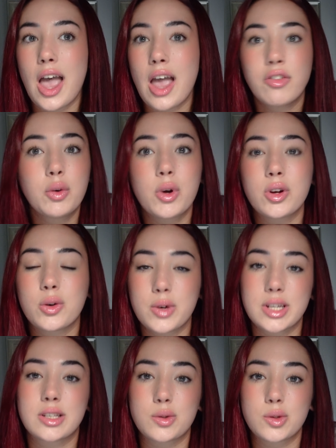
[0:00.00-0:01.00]
everyone
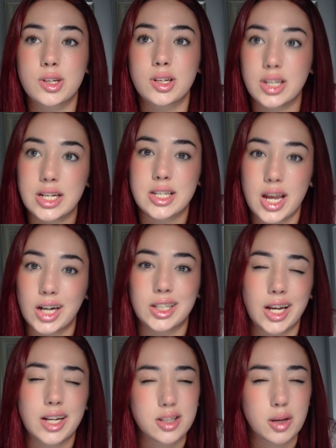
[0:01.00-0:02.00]
always needs a hair
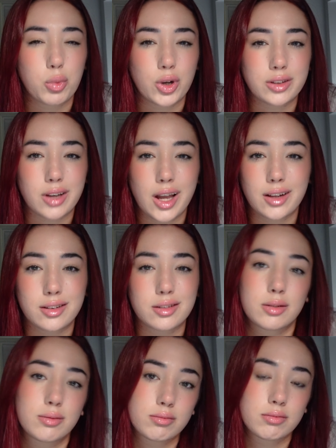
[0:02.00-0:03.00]
tie at some point, and
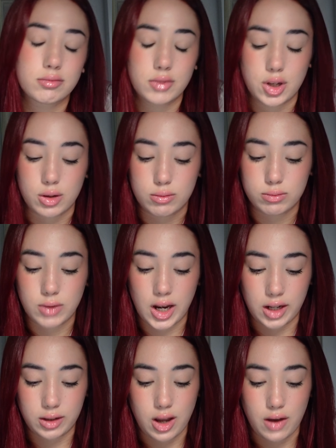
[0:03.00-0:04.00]
you know, I
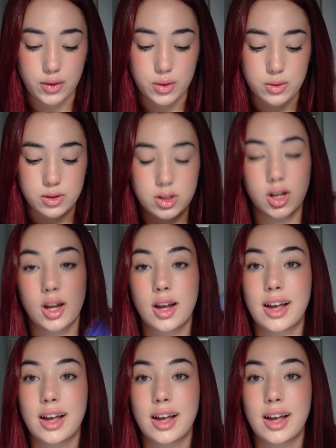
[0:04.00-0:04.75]
like to have those.